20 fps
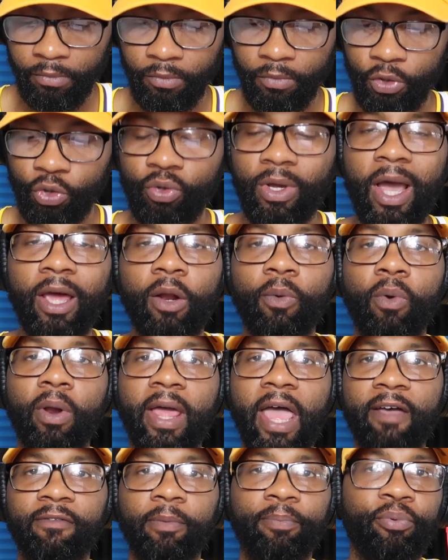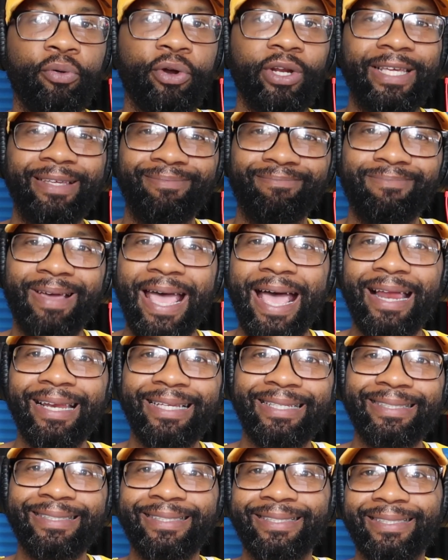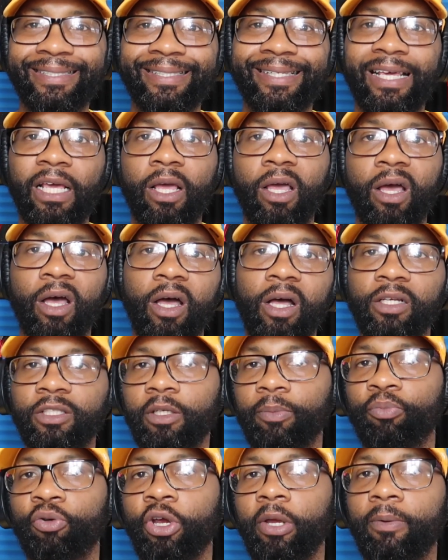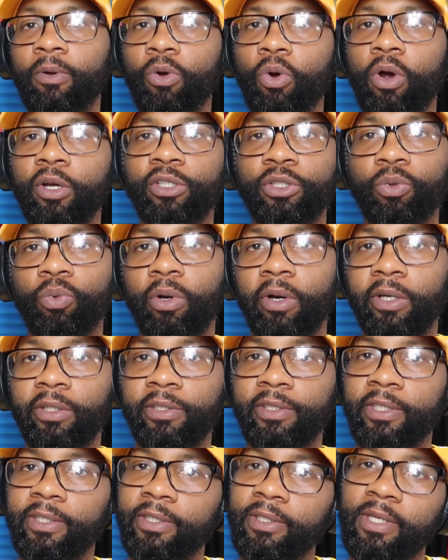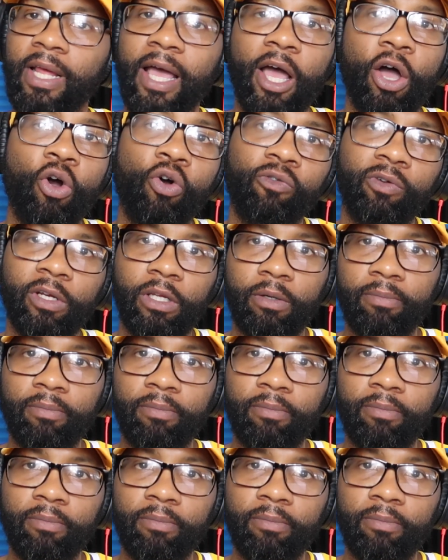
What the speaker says: you kind of want to have a pretty balanced Supreme Court to where it's just not overly